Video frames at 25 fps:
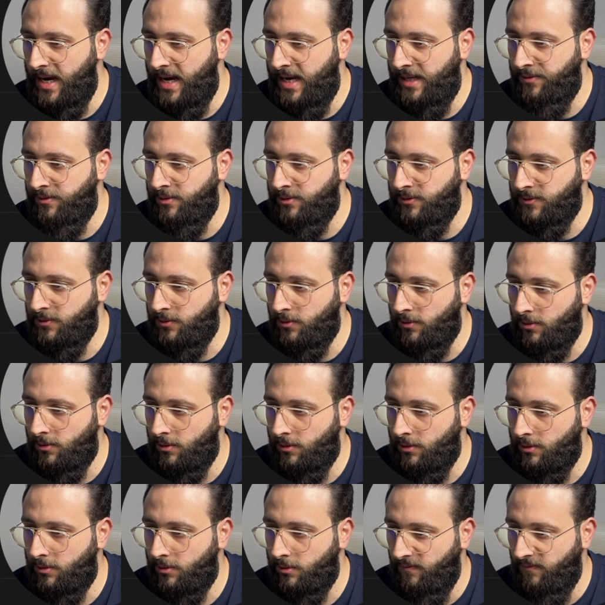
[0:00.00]

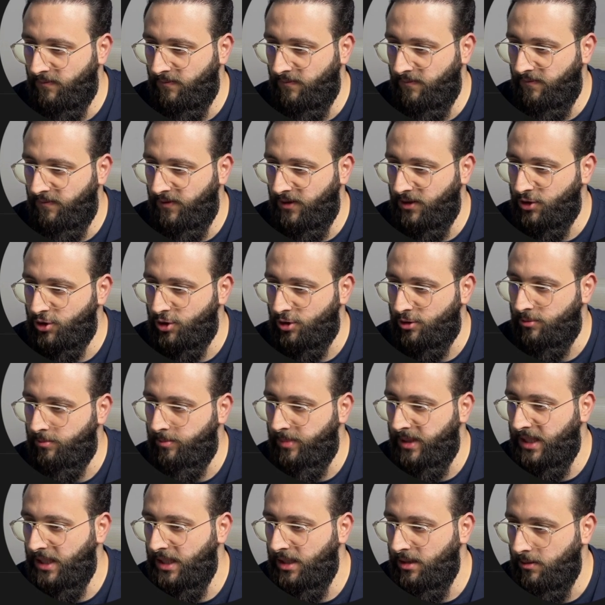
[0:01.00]
underscore feature
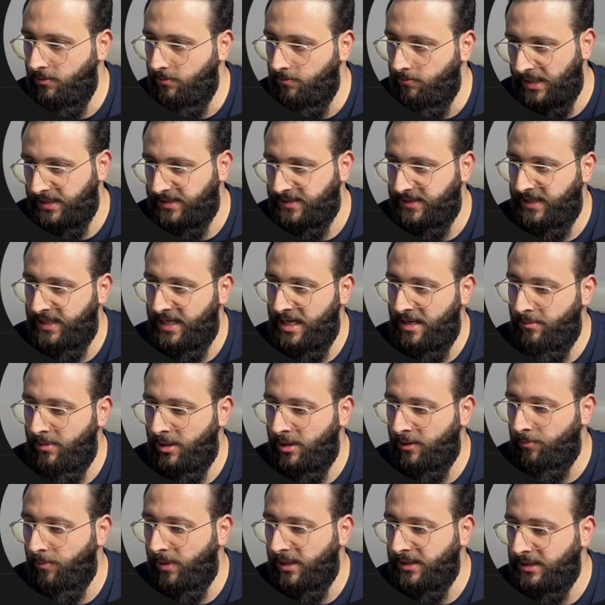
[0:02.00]
B. That's
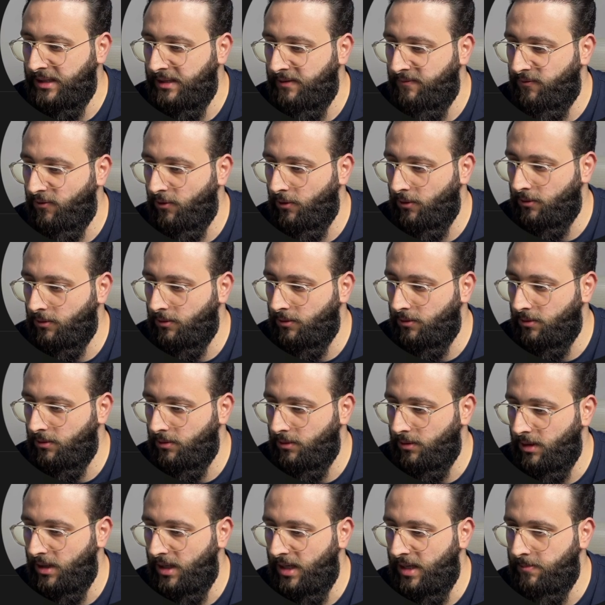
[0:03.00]
enabled by default
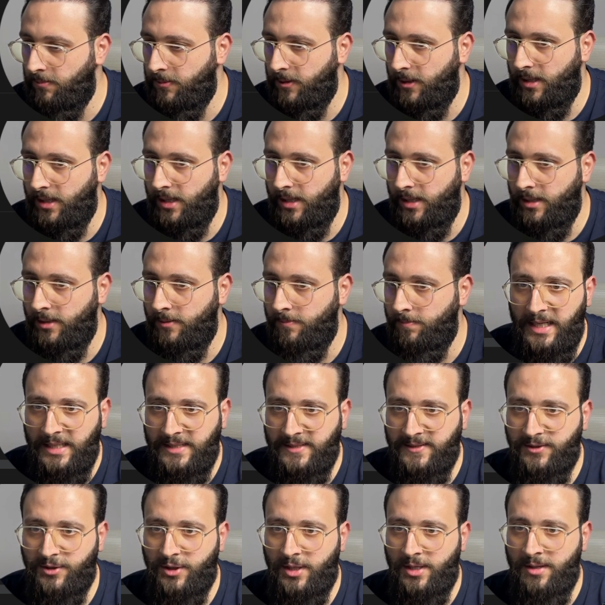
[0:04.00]
apply.
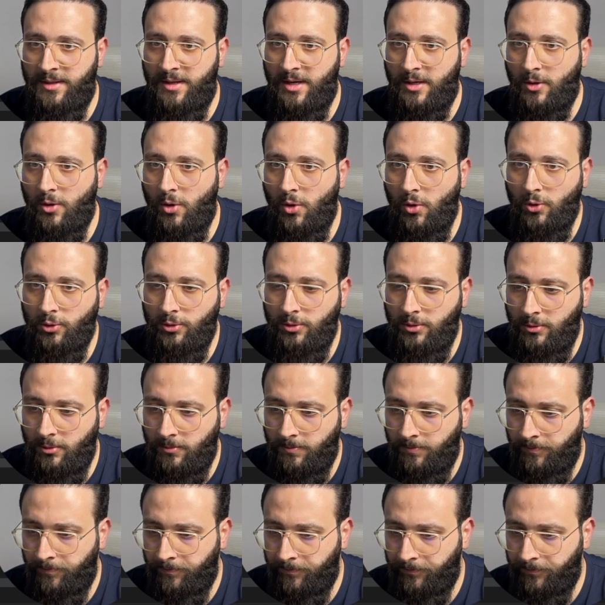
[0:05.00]
Let's run the code.